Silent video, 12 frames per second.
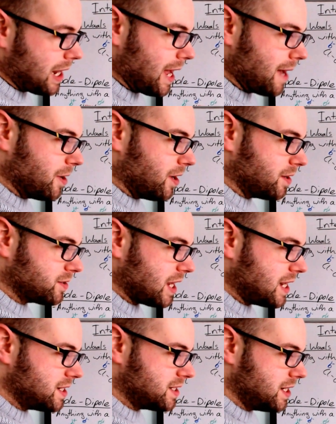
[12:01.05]
MRs,
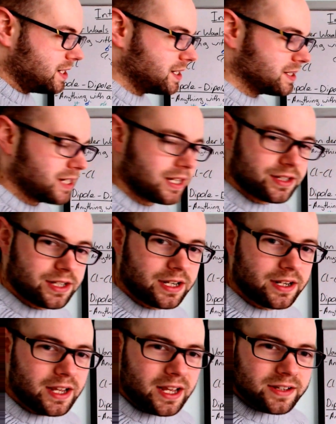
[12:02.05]
18 and
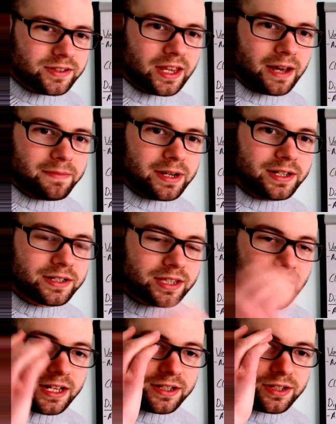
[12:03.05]
16. So that means
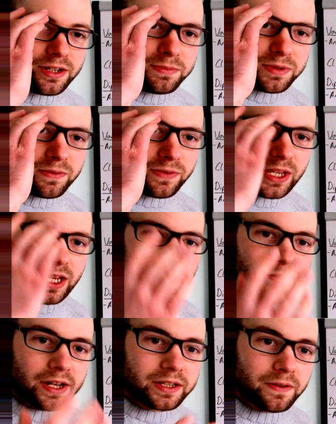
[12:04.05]
that in terms of the
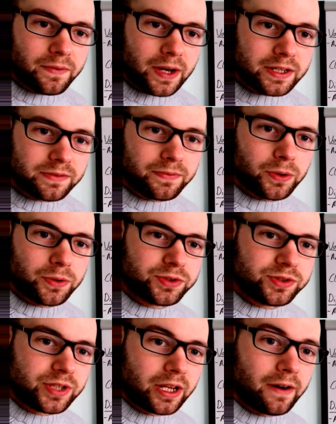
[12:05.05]
van der Waals
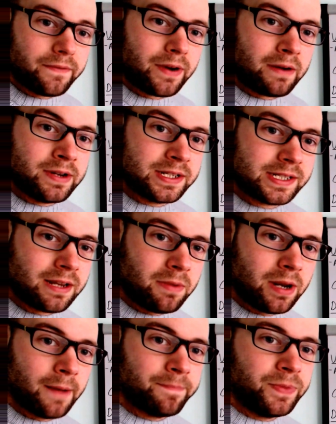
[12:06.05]
forces, they are very
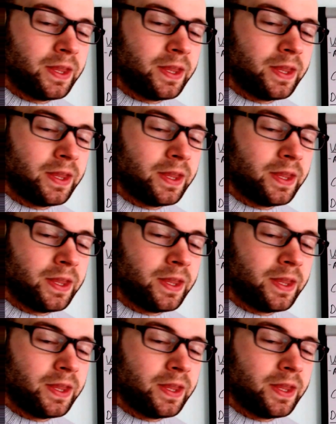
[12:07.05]
similar.